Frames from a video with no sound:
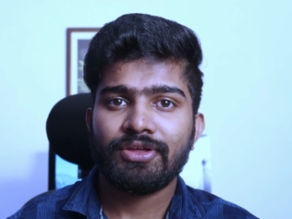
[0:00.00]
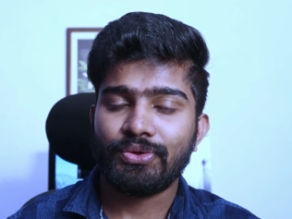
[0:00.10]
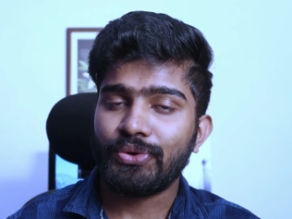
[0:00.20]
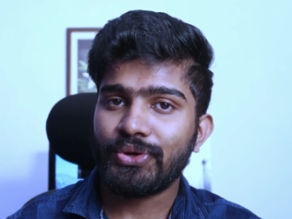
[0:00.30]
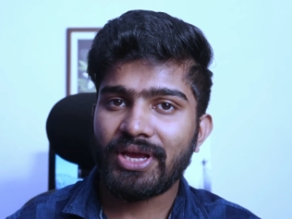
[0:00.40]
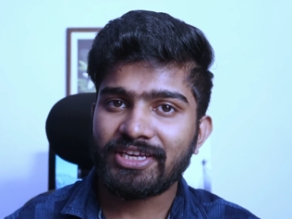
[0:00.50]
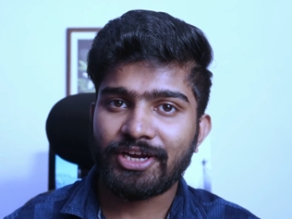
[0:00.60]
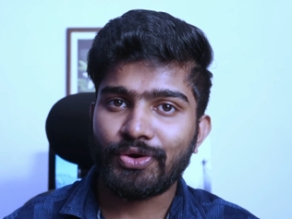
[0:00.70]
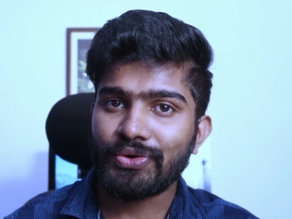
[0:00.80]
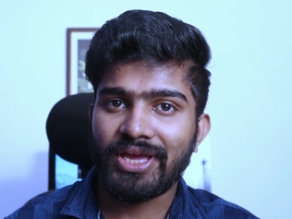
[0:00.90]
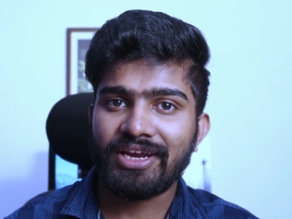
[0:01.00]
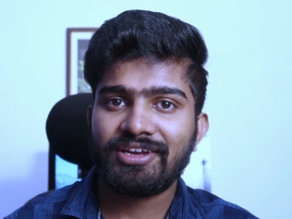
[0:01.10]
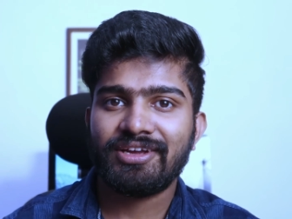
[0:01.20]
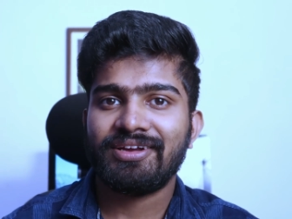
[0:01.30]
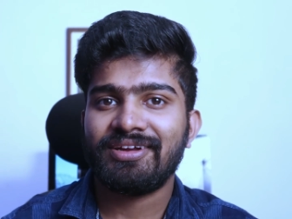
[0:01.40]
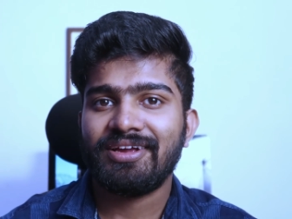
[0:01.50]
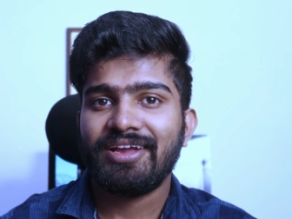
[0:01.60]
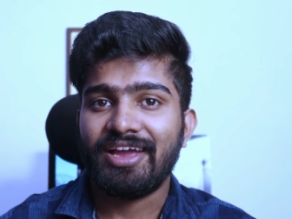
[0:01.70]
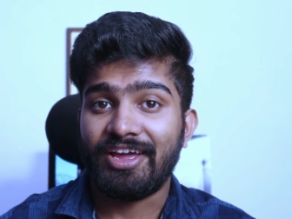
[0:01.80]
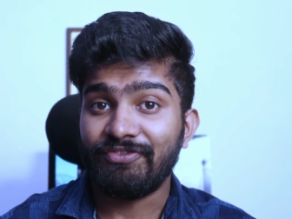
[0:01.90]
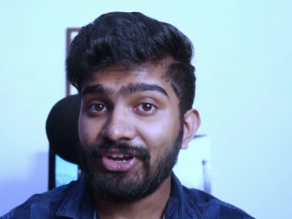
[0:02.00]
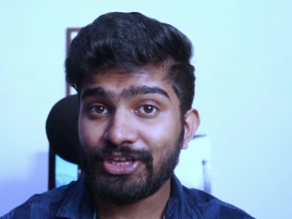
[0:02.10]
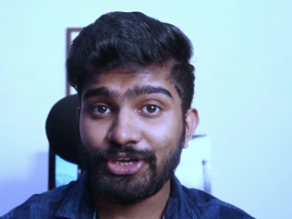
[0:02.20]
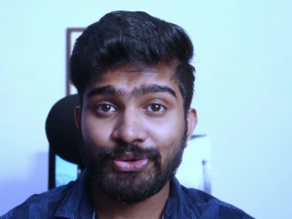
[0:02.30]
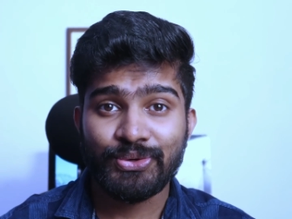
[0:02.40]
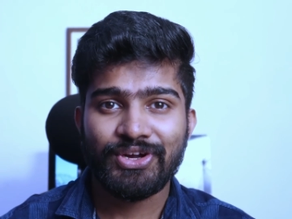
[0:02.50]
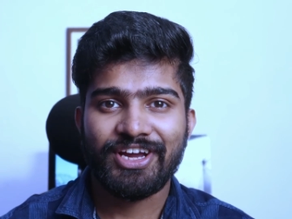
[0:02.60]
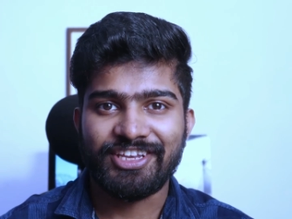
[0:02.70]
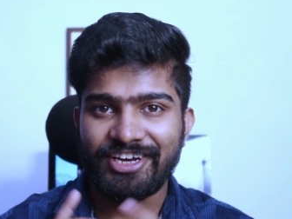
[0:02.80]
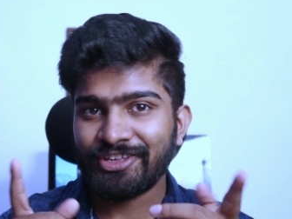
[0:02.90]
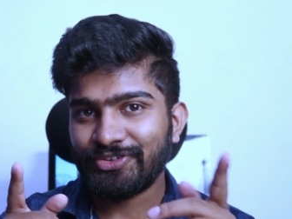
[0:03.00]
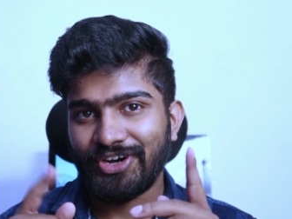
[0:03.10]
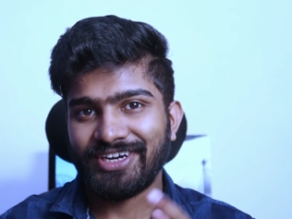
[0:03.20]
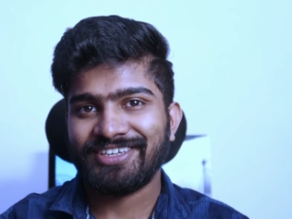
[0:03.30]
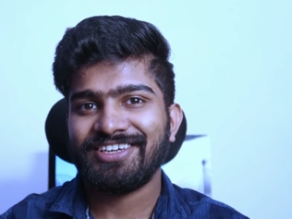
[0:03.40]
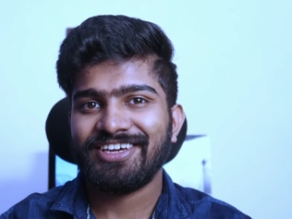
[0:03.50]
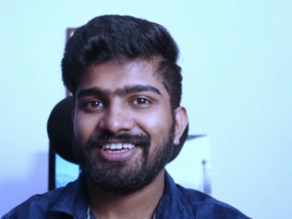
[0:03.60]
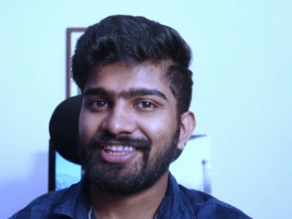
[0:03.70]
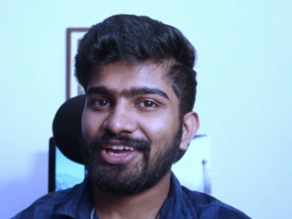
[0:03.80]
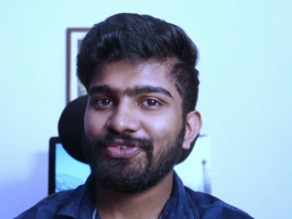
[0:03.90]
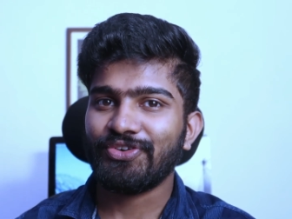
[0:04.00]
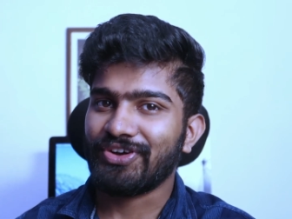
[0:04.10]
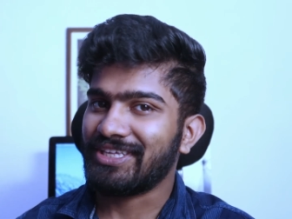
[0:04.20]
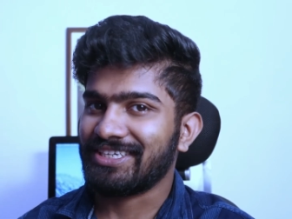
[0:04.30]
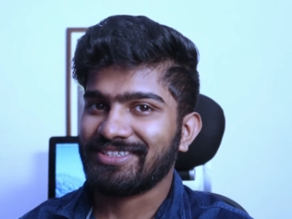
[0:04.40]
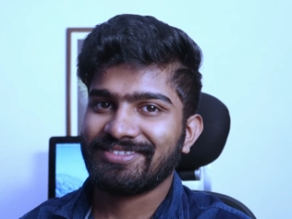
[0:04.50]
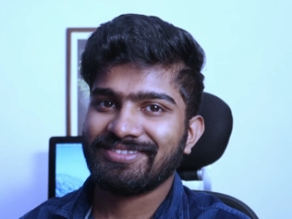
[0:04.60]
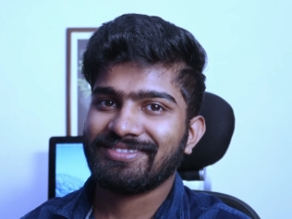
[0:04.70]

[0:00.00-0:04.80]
So you can check out that and we'll see you in the next one. Thank you for watching.